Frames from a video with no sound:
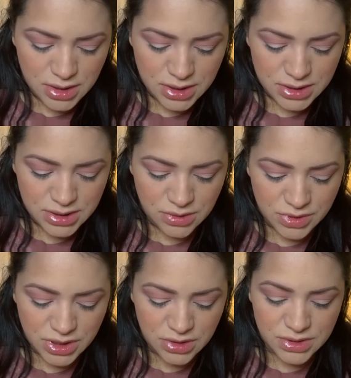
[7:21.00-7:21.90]
see,
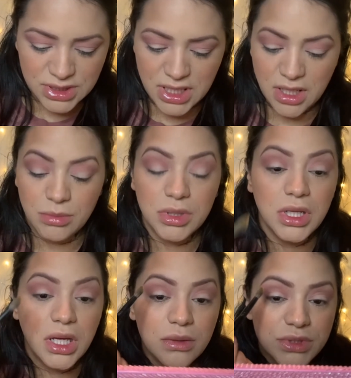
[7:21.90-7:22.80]
we're gonna use
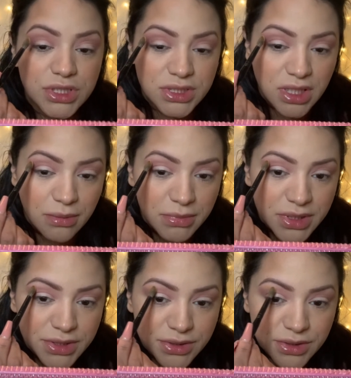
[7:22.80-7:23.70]
Camelot, which is that
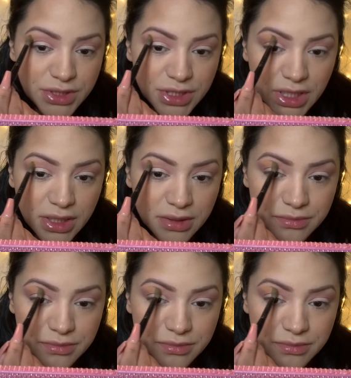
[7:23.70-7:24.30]
mustard shade